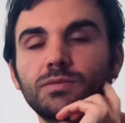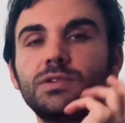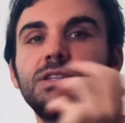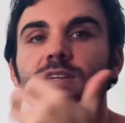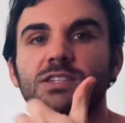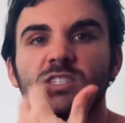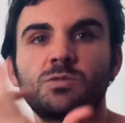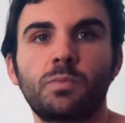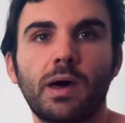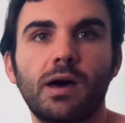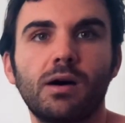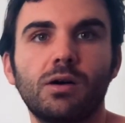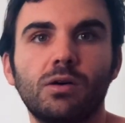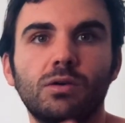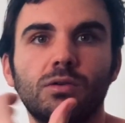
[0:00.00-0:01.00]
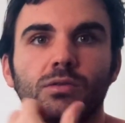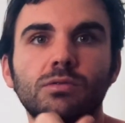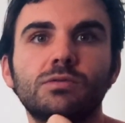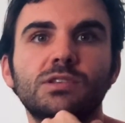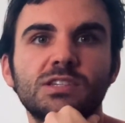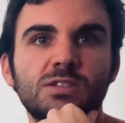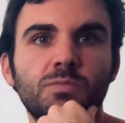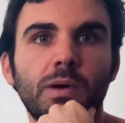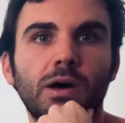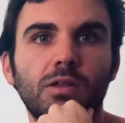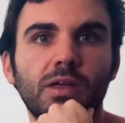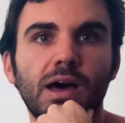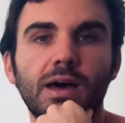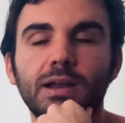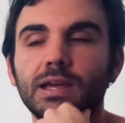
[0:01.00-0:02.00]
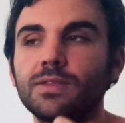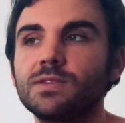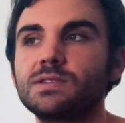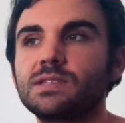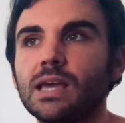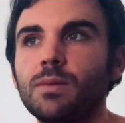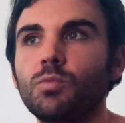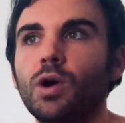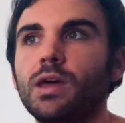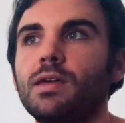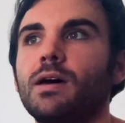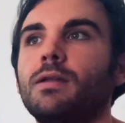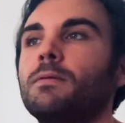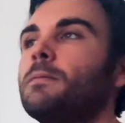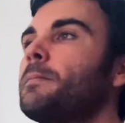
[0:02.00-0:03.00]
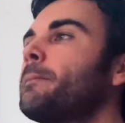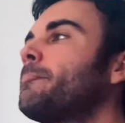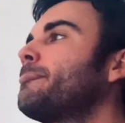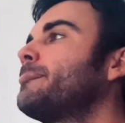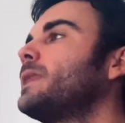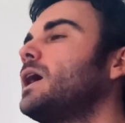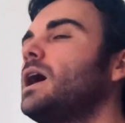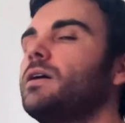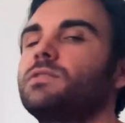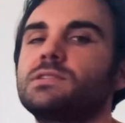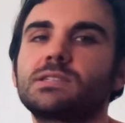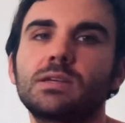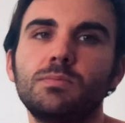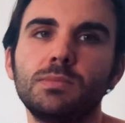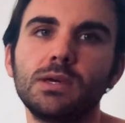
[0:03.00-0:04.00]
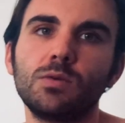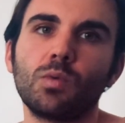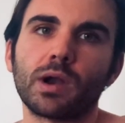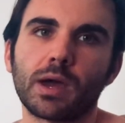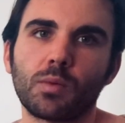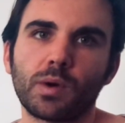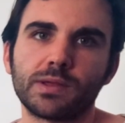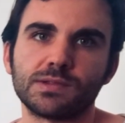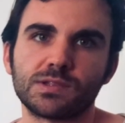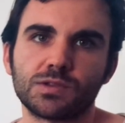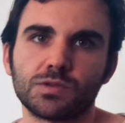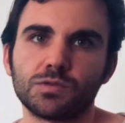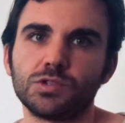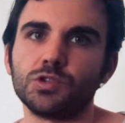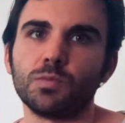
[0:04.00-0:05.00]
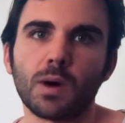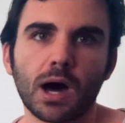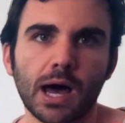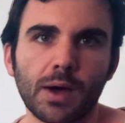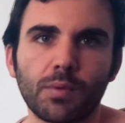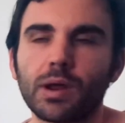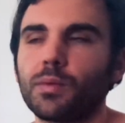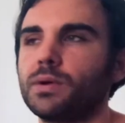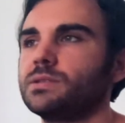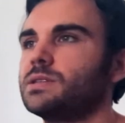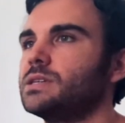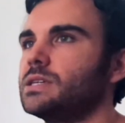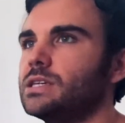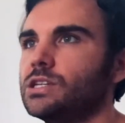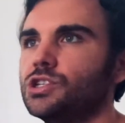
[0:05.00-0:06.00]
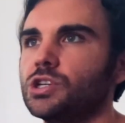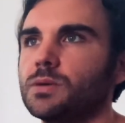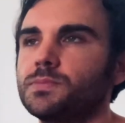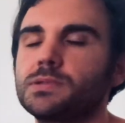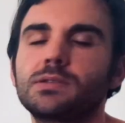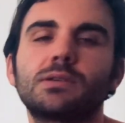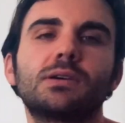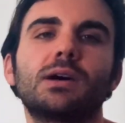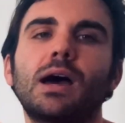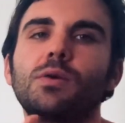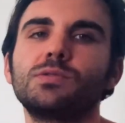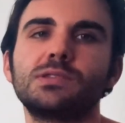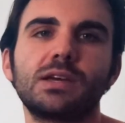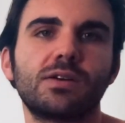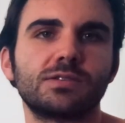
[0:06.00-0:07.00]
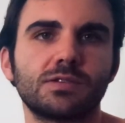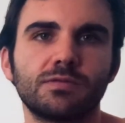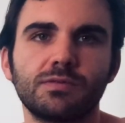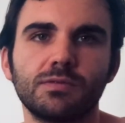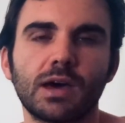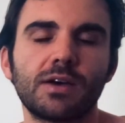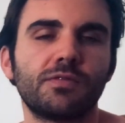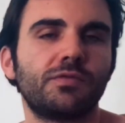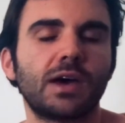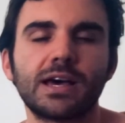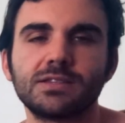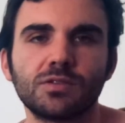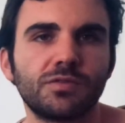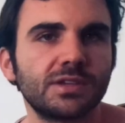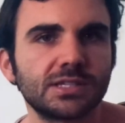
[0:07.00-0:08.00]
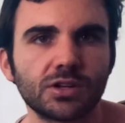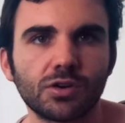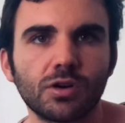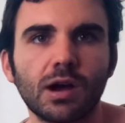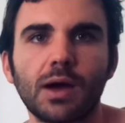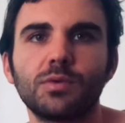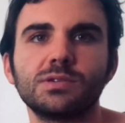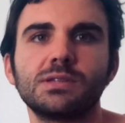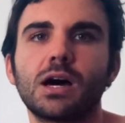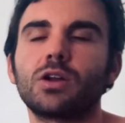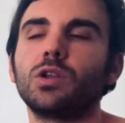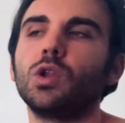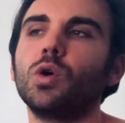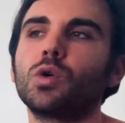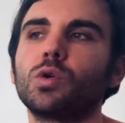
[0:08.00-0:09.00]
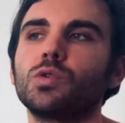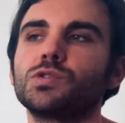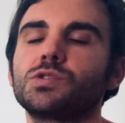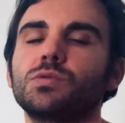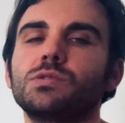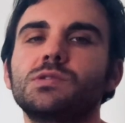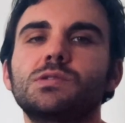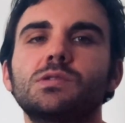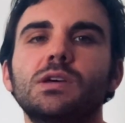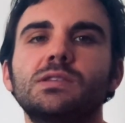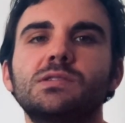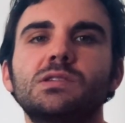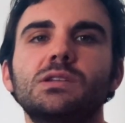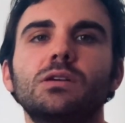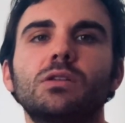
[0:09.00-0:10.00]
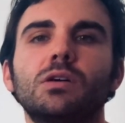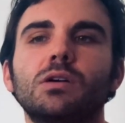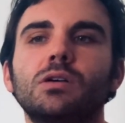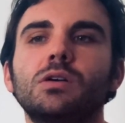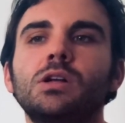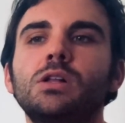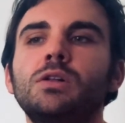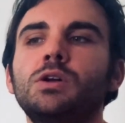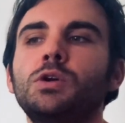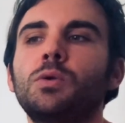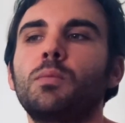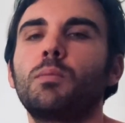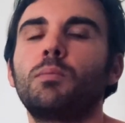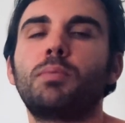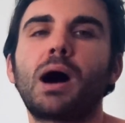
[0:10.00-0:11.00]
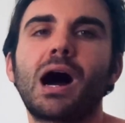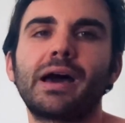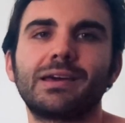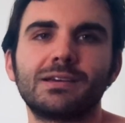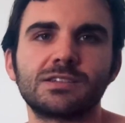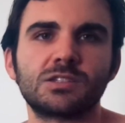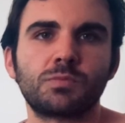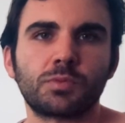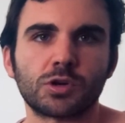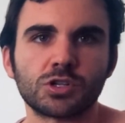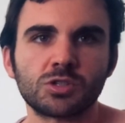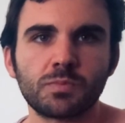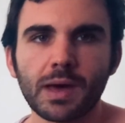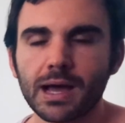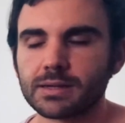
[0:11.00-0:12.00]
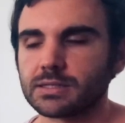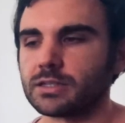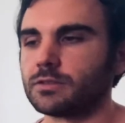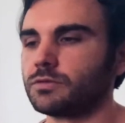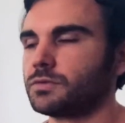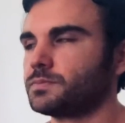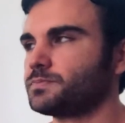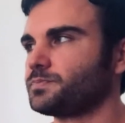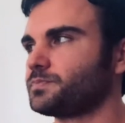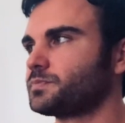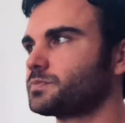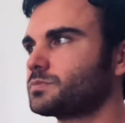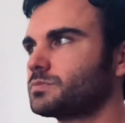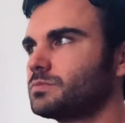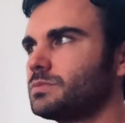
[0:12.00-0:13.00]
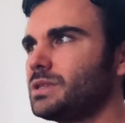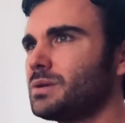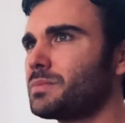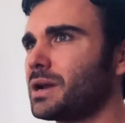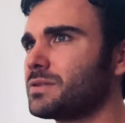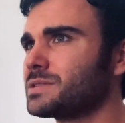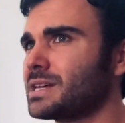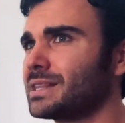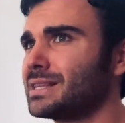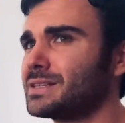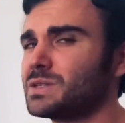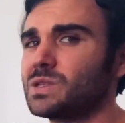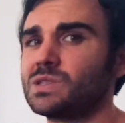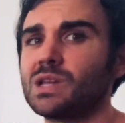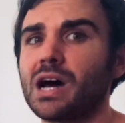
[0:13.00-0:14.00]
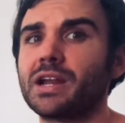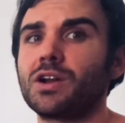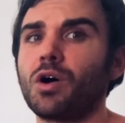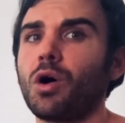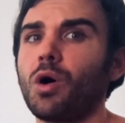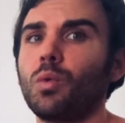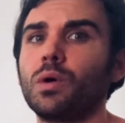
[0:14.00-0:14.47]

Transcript: dispel dispel that, in the same way that obviously me, when I went to Dubai, when I went to Egypt, I was there as a as a visitor. I was not a local, so it's it's still a biased perspective. But I was like, this is not at all